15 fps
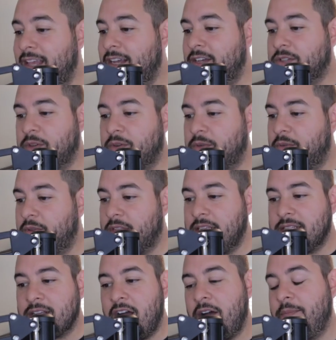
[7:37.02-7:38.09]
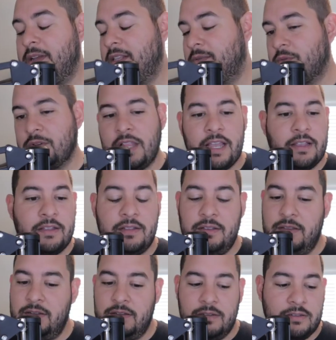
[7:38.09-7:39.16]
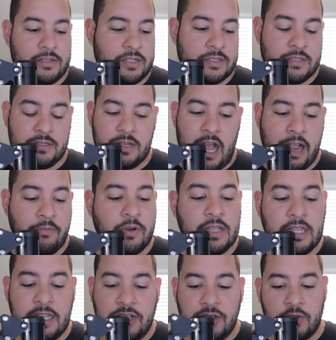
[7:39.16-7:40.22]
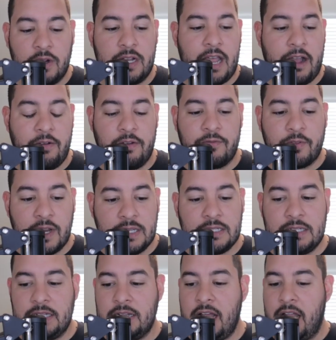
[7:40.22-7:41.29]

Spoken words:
So these comments were like, I really enjoyed how he phrased it.